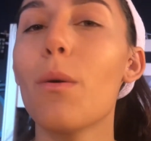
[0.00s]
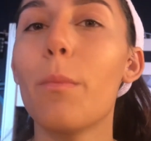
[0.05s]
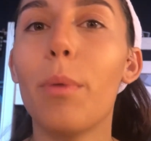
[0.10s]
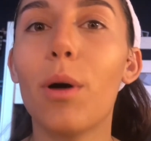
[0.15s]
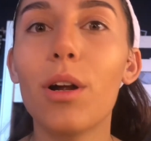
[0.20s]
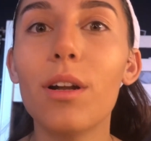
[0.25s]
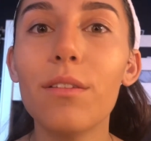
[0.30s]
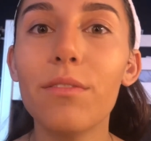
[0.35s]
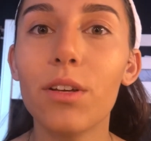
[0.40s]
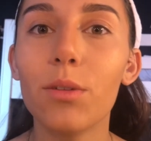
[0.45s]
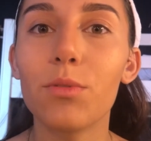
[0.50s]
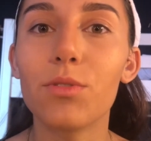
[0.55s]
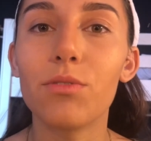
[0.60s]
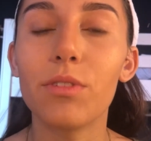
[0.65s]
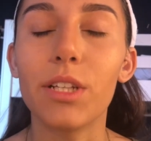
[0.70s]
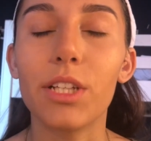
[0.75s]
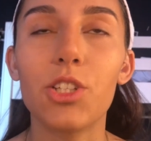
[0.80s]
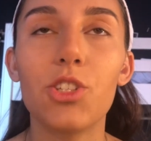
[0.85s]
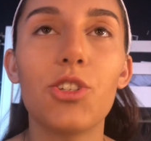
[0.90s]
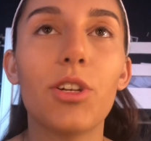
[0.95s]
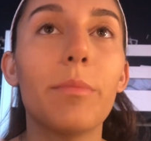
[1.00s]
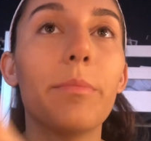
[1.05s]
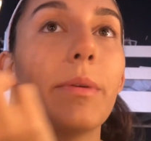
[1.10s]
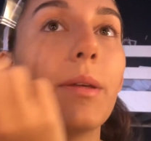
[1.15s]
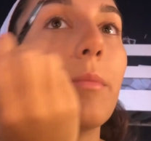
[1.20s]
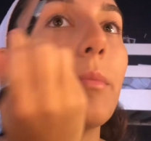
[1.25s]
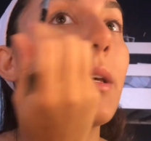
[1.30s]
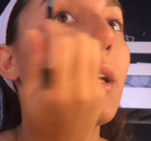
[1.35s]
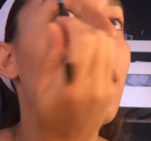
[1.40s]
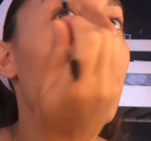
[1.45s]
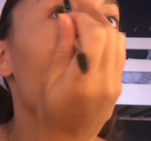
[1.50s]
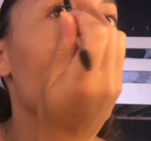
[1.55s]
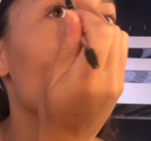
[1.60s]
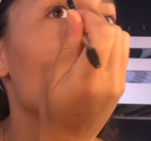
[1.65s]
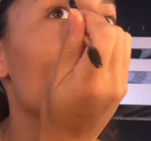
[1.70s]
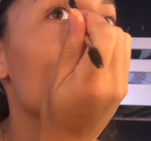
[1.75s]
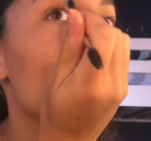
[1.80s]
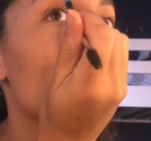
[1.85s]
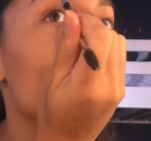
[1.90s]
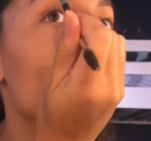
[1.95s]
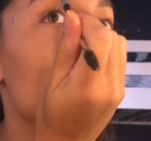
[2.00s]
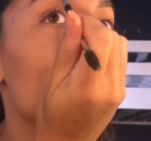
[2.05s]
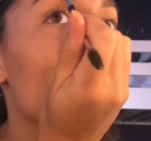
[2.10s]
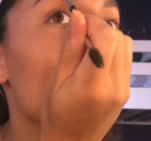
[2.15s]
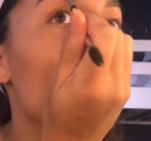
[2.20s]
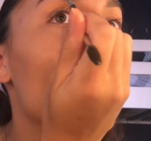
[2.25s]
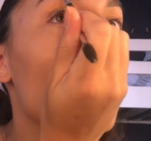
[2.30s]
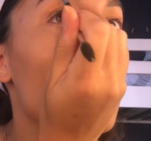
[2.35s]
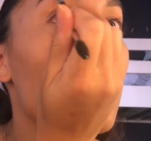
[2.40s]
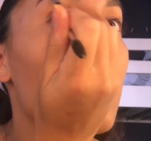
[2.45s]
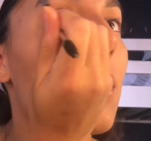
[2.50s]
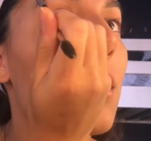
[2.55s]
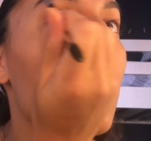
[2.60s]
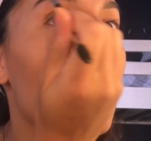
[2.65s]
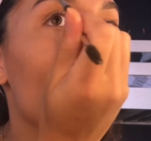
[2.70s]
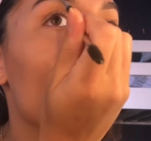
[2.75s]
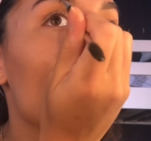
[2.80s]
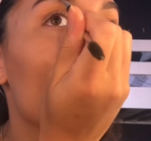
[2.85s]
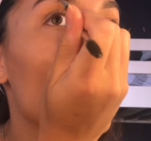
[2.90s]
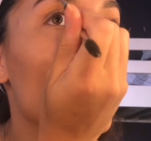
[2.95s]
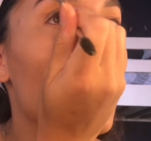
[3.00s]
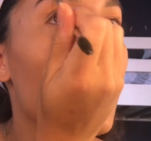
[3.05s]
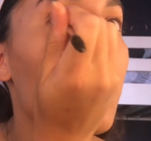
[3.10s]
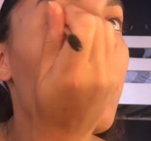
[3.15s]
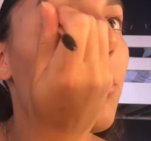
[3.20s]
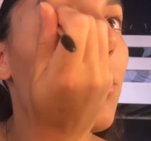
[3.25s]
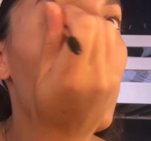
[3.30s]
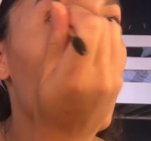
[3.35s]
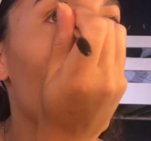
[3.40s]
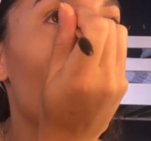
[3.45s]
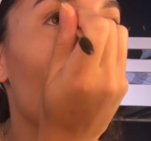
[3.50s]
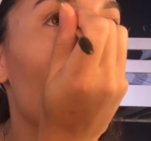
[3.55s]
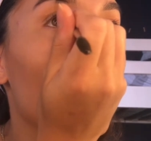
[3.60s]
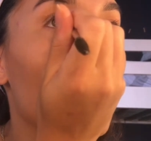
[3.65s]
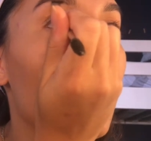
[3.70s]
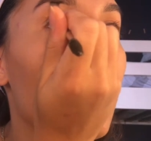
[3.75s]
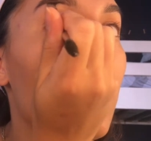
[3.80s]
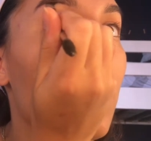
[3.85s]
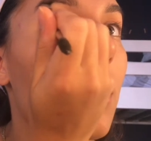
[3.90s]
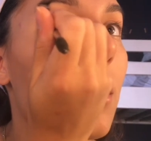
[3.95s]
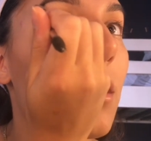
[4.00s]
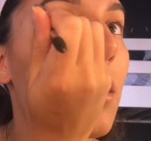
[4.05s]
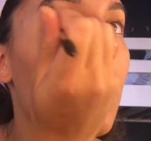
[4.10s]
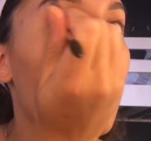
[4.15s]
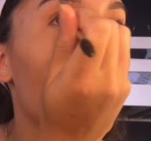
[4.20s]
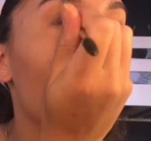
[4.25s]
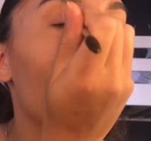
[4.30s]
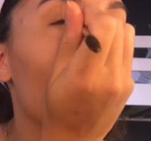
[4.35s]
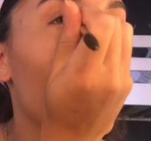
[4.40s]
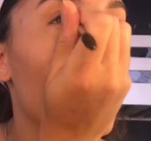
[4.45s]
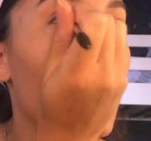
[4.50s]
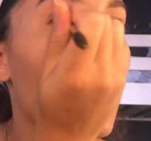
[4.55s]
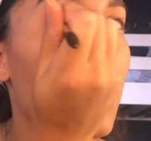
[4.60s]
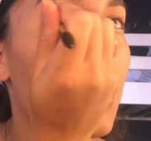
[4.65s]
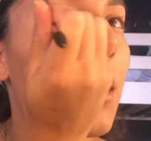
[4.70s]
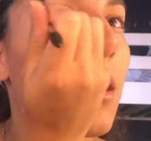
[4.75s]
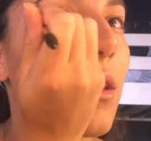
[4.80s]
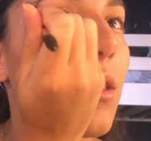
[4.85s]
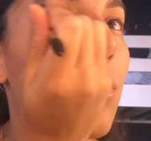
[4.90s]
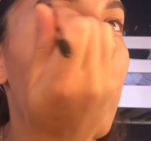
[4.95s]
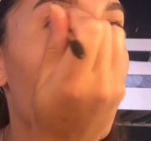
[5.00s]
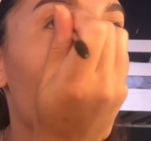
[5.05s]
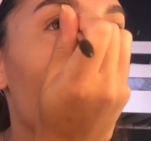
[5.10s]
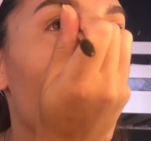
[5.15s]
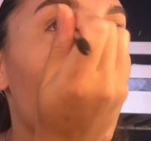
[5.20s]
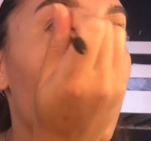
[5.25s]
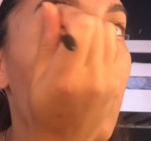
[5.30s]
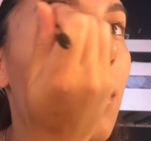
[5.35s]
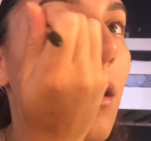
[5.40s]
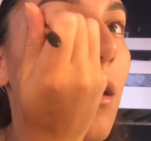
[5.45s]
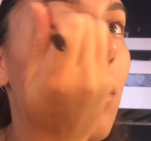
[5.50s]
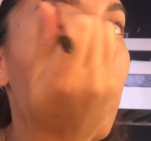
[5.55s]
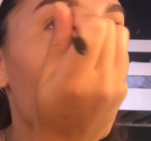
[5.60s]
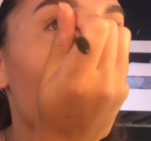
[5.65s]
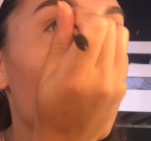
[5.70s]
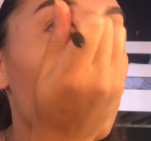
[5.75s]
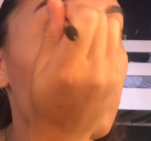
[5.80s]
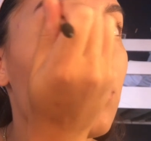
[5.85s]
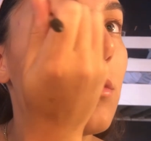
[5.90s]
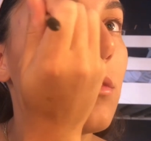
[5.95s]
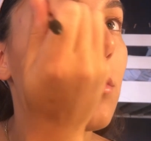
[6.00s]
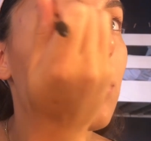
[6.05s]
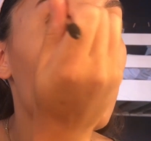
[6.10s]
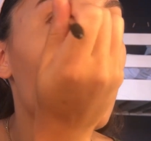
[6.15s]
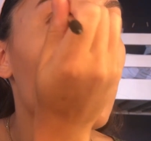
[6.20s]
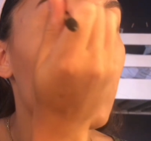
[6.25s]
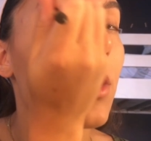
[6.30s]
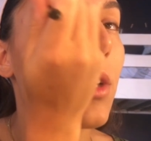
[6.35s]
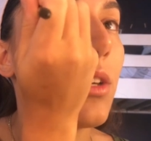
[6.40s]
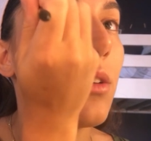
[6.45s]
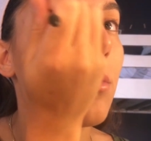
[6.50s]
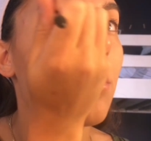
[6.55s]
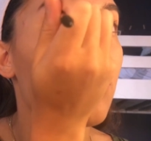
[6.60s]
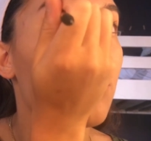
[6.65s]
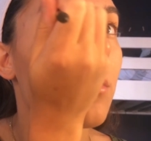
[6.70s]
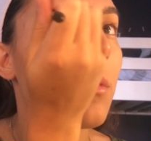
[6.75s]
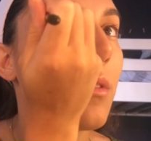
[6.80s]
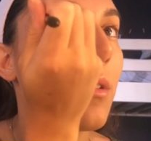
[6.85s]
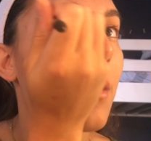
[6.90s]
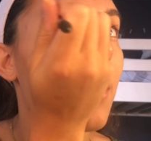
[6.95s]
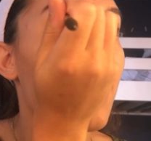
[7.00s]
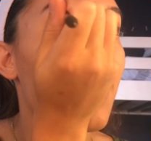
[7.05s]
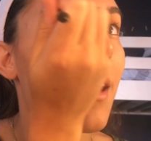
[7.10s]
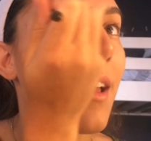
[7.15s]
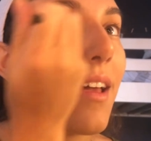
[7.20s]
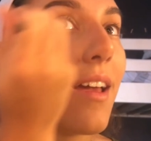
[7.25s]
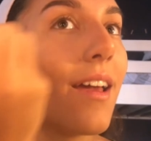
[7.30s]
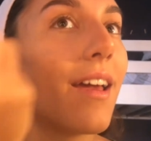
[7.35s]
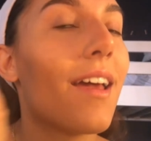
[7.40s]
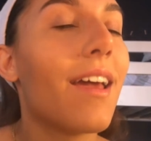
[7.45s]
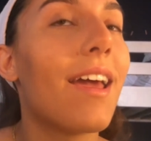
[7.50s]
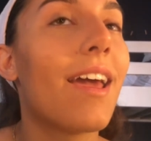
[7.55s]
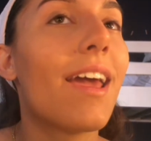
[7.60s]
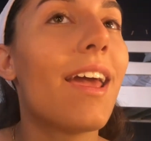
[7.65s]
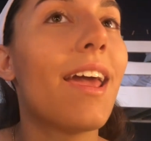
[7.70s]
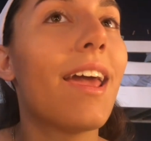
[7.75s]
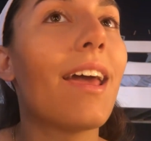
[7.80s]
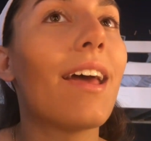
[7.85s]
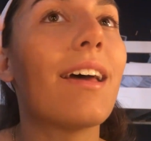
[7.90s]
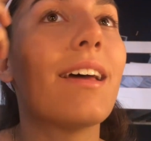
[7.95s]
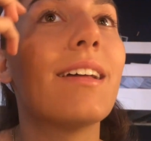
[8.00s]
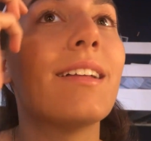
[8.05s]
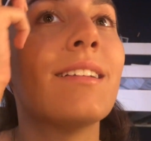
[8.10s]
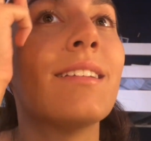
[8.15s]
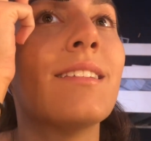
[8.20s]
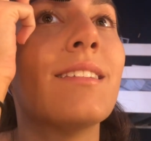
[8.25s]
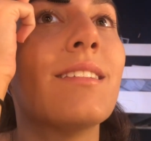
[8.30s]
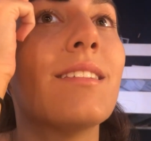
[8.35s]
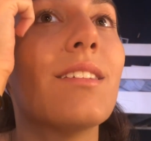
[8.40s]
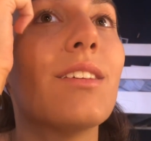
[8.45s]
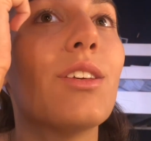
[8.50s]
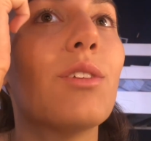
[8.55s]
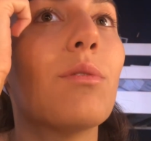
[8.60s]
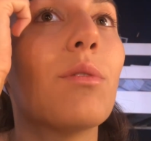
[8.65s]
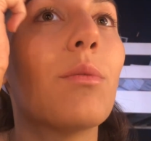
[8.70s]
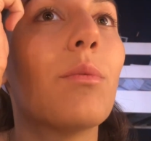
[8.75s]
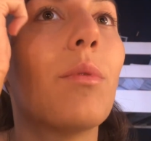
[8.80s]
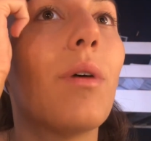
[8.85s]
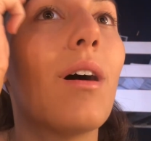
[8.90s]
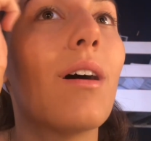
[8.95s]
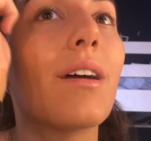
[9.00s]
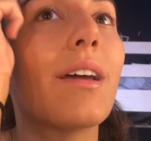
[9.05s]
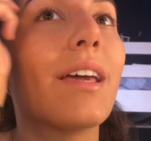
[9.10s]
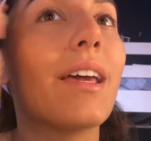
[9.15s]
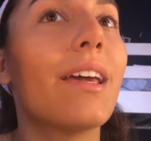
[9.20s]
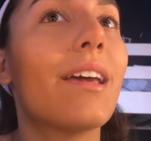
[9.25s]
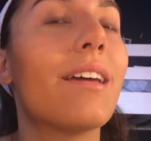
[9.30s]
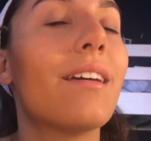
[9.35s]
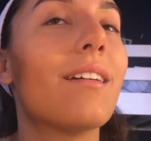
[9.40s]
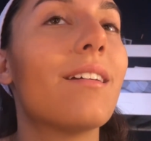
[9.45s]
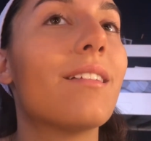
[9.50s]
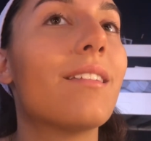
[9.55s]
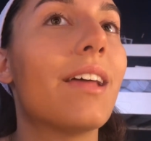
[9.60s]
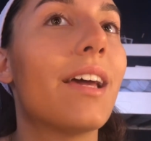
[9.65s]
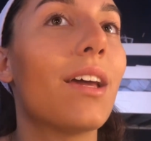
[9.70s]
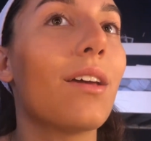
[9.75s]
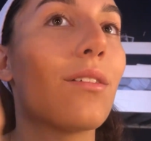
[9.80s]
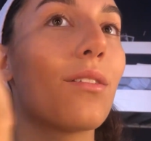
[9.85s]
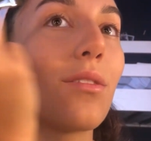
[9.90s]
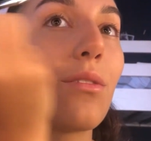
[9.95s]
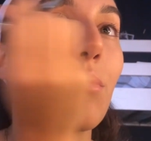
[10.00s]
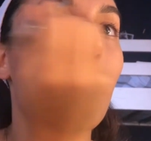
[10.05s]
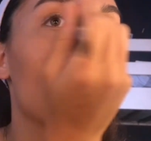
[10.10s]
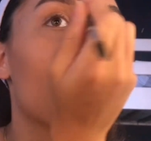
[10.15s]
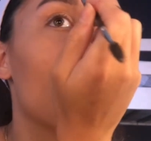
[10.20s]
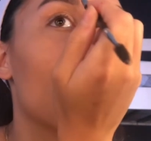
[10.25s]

part of it was really trippy because they put on like 3D goggles on you, and you're walking like through a